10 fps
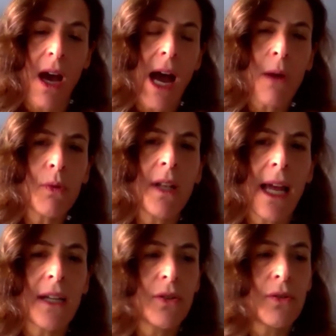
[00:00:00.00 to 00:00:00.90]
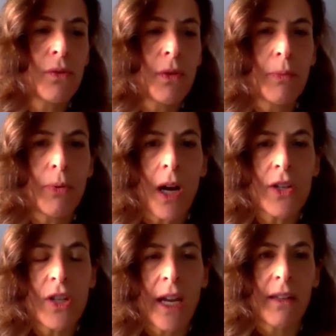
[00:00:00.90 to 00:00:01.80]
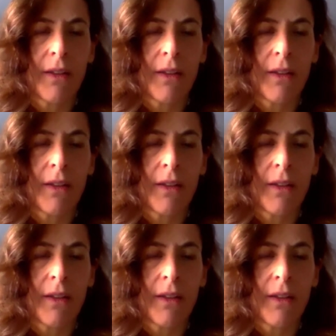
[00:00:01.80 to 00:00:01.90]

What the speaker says: I would like to do a project.